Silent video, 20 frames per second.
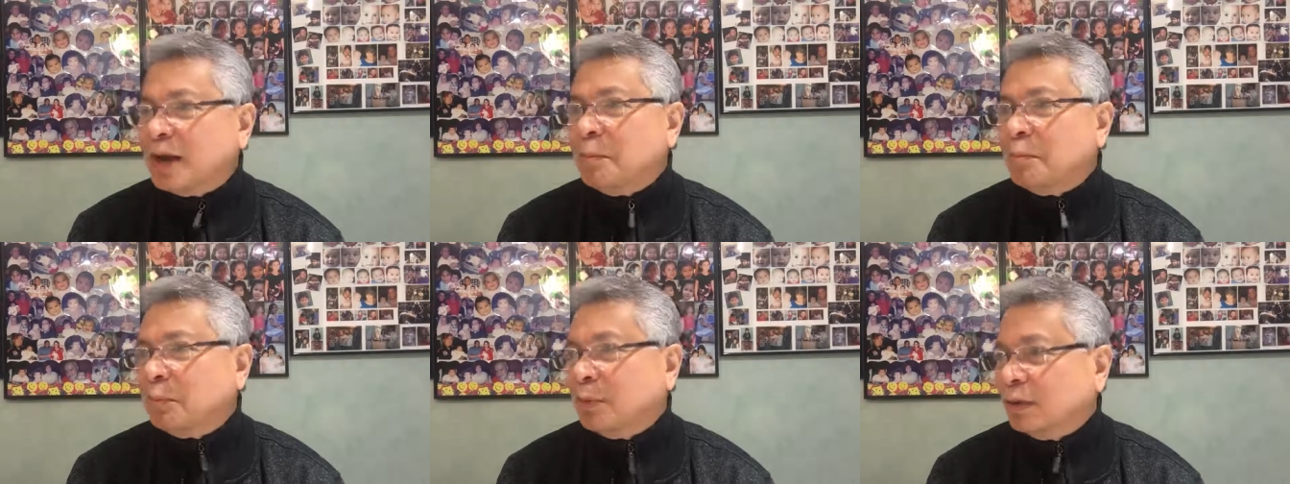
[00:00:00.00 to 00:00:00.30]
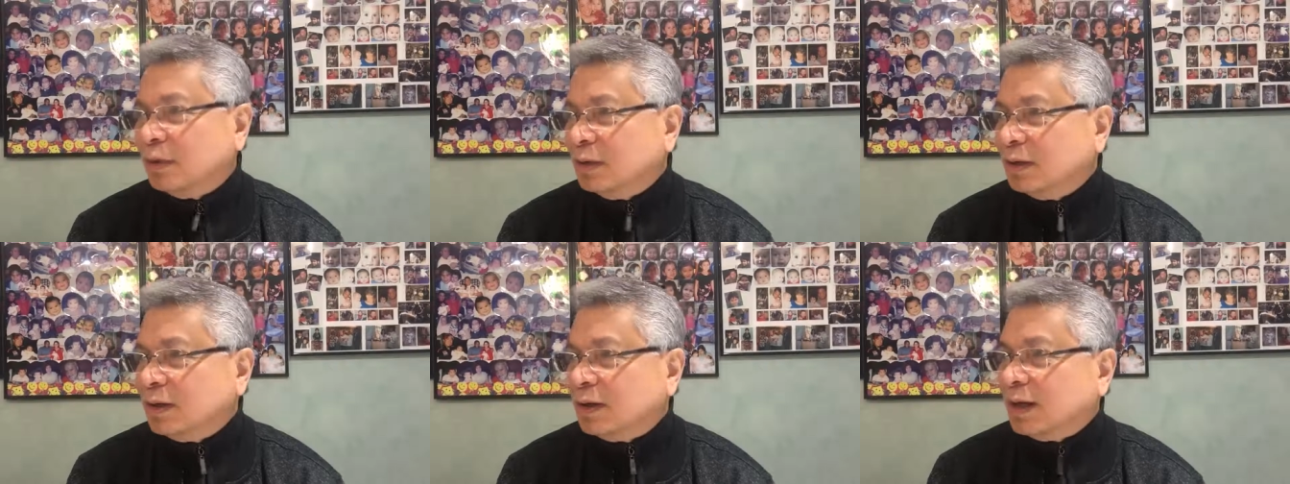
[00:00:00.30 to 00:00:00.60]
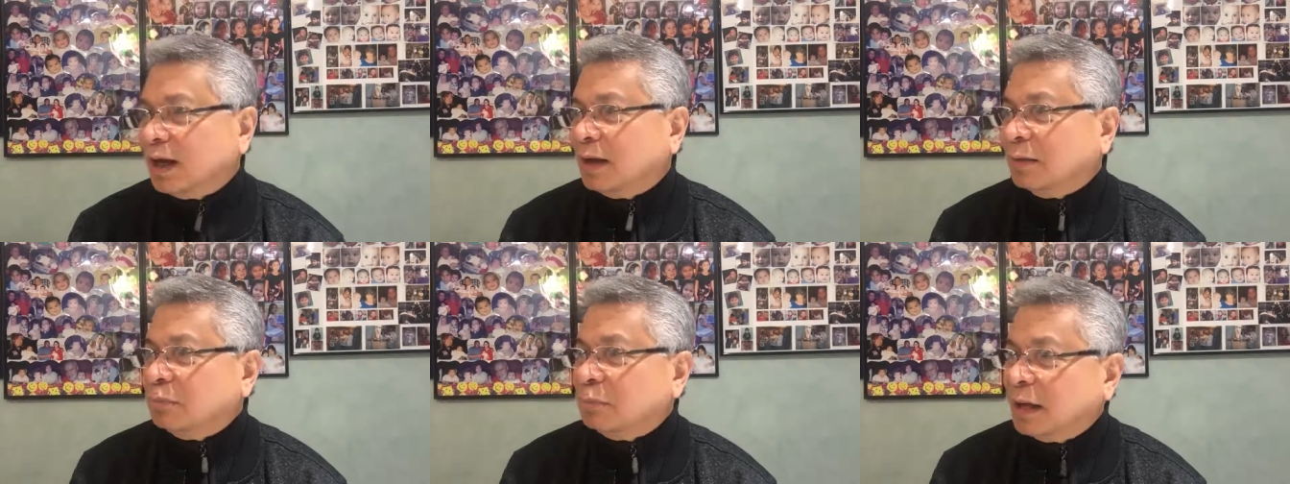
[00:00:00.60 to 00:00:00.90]
and be an
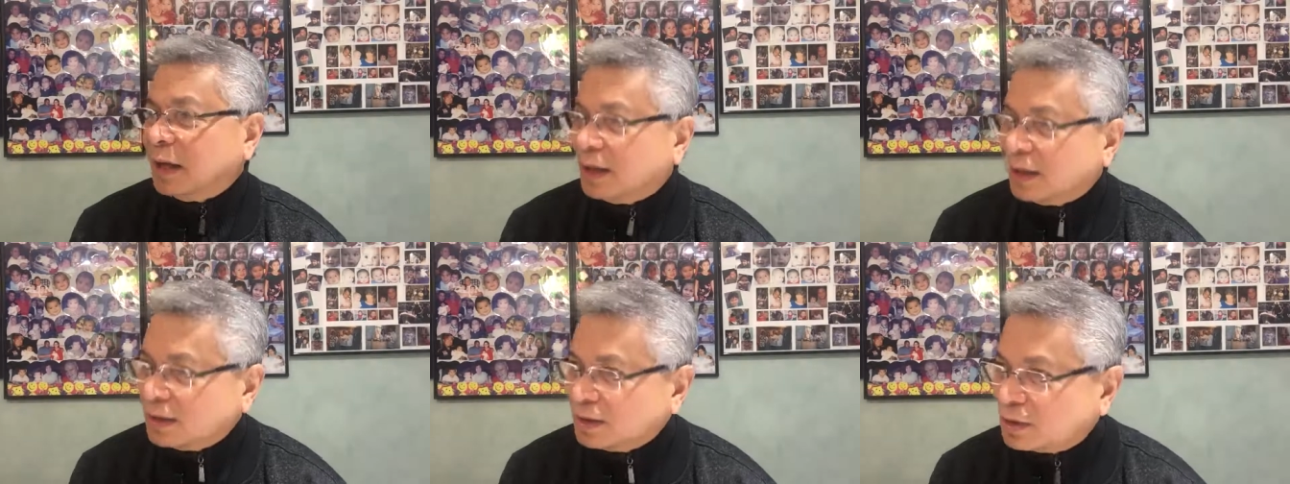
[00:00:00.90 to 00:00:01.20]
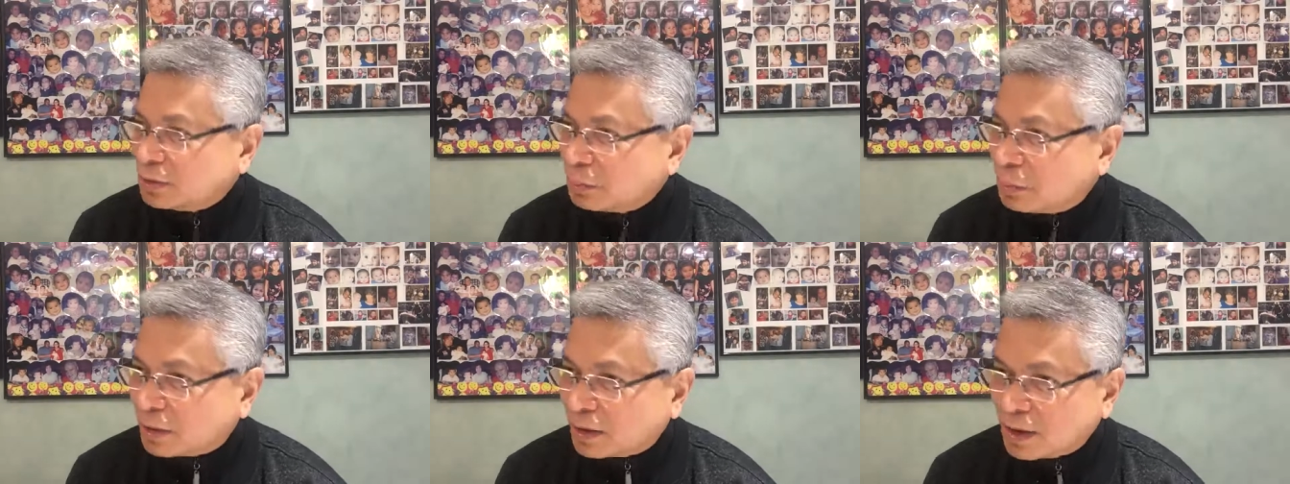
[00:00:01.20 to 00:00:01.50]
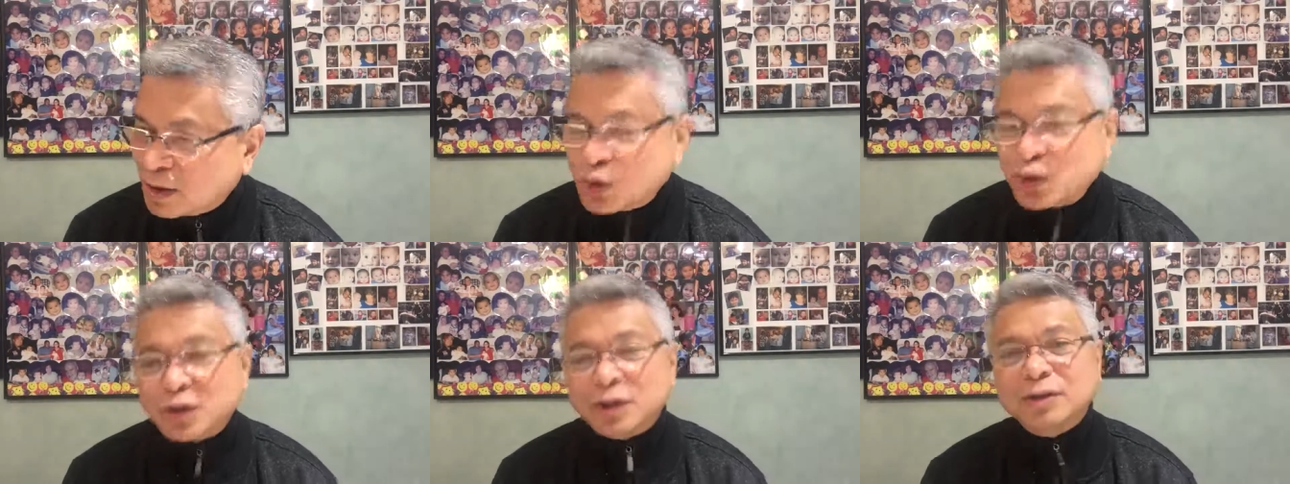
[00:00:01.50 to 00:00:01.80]
inspiration
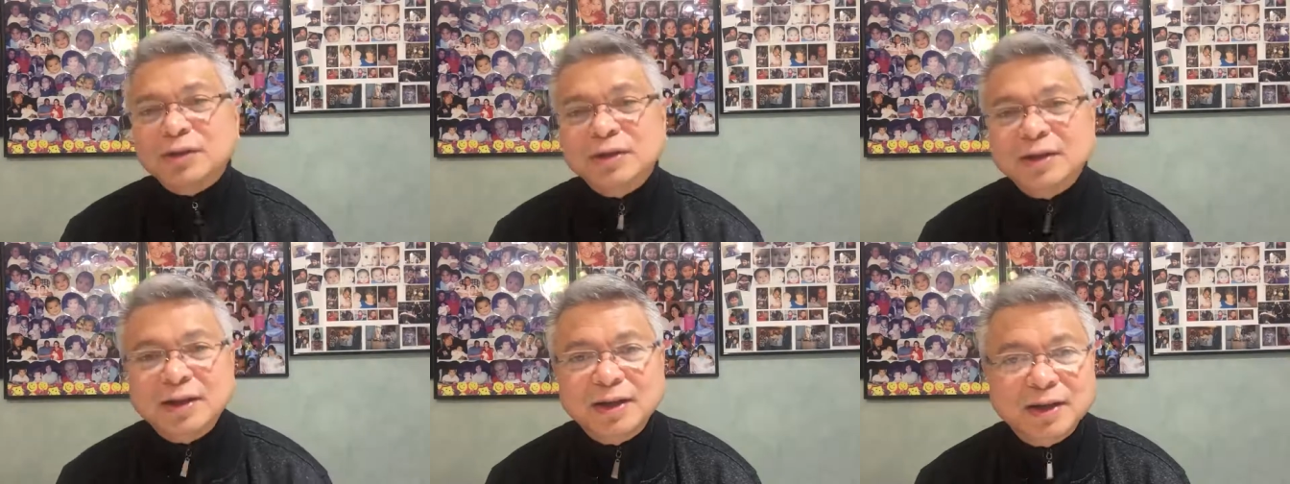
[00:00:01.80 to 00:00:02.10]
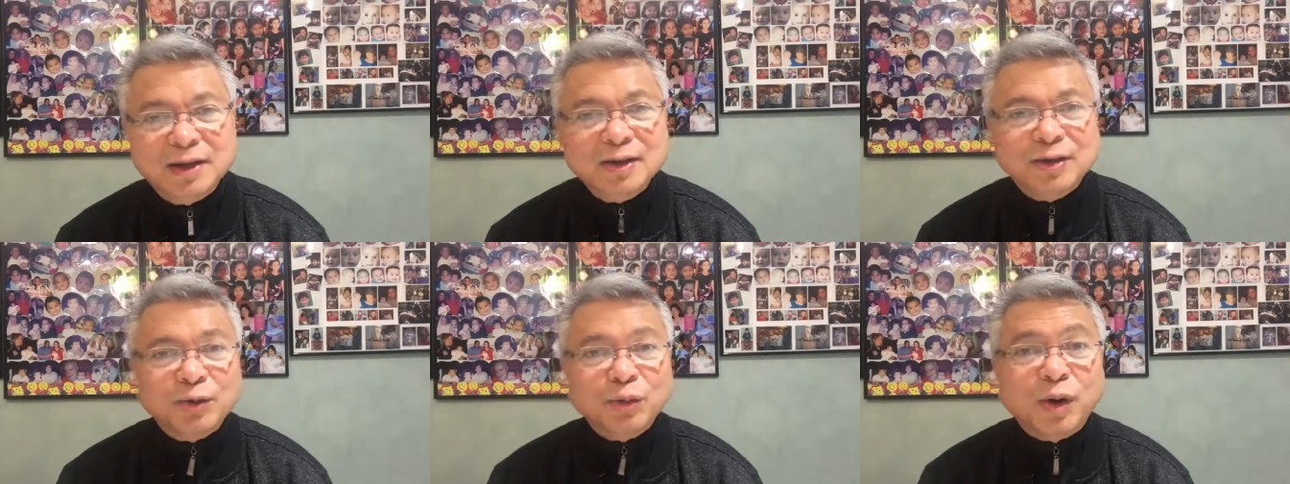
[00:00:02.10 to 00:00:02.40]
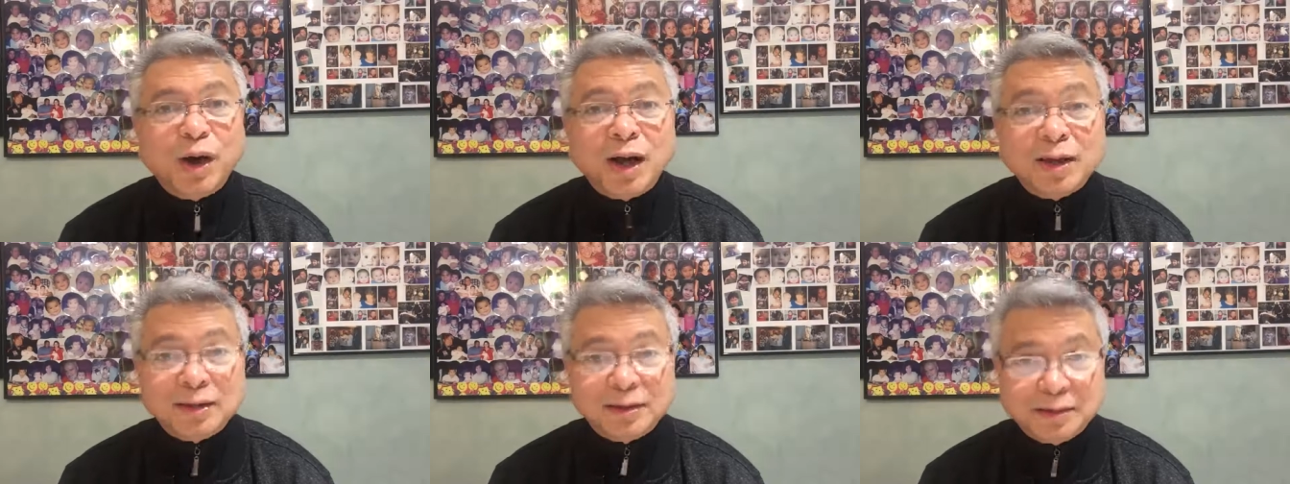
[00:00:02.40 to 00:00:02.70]
to other
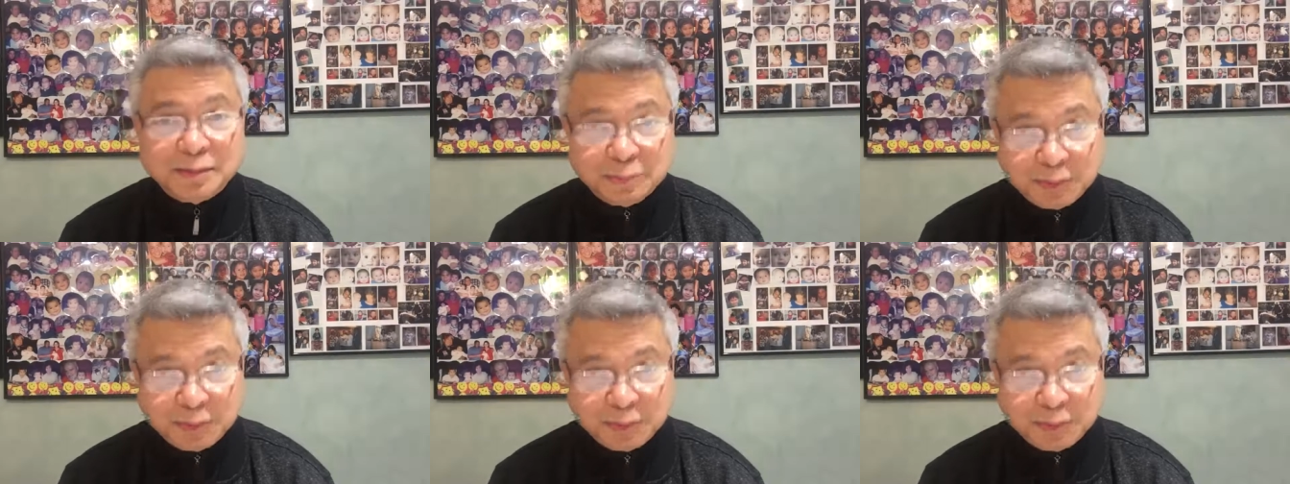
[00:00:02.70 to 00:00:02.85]
people.